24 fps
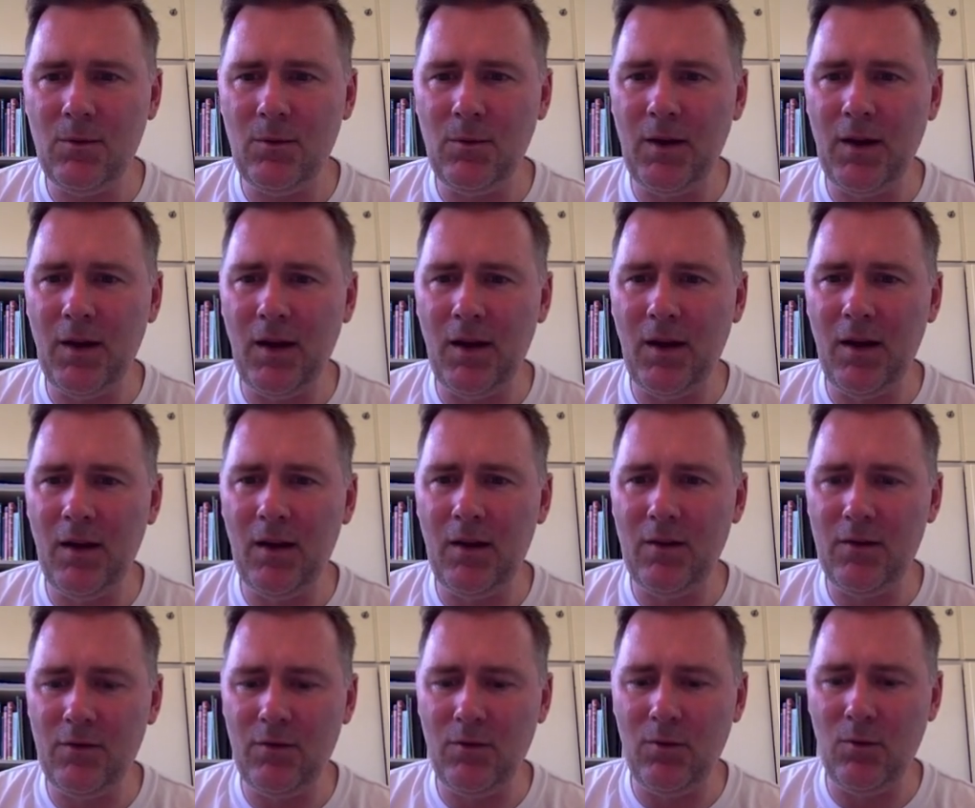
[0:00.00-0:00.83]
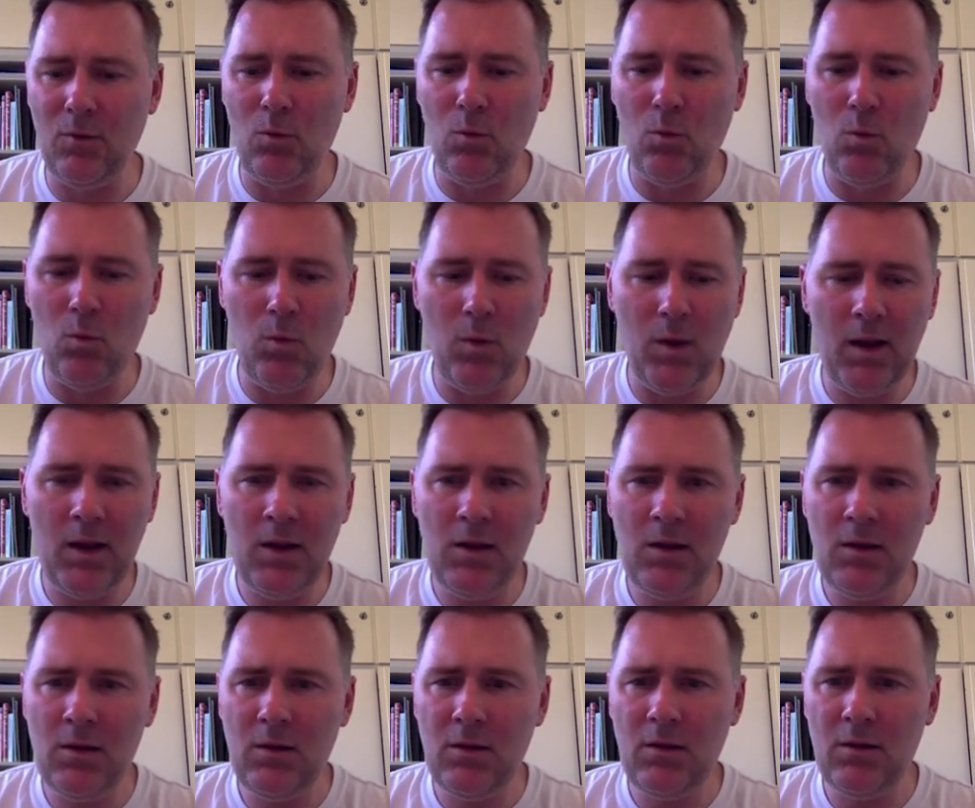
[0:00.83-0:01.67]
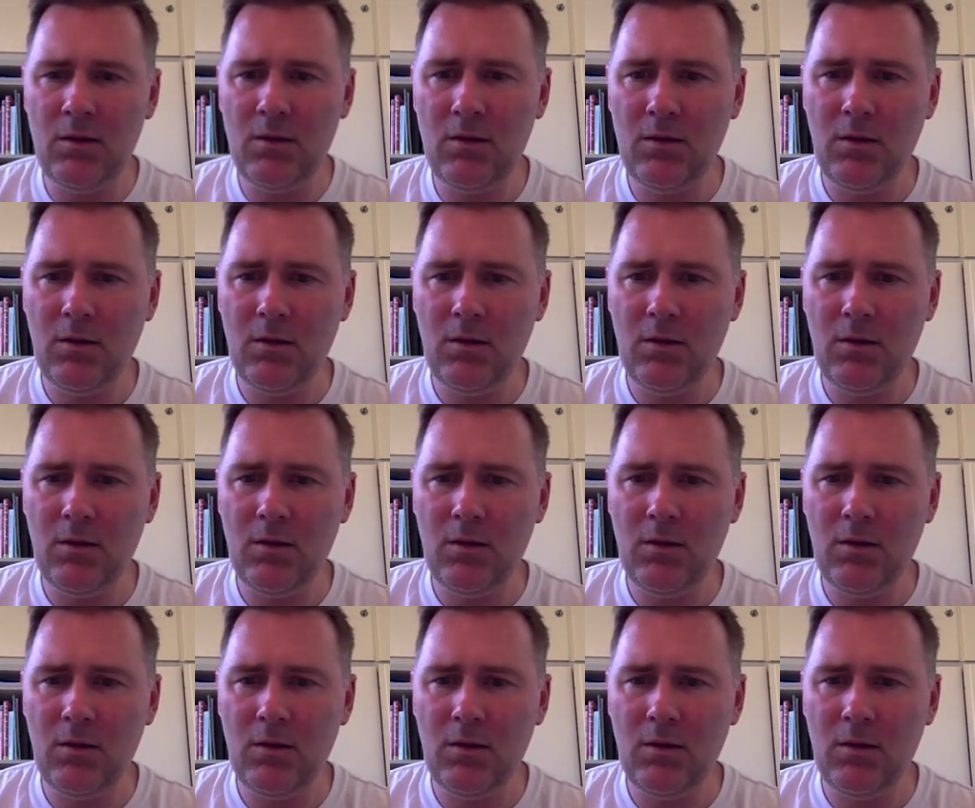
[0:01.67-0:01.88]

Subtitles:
We have well,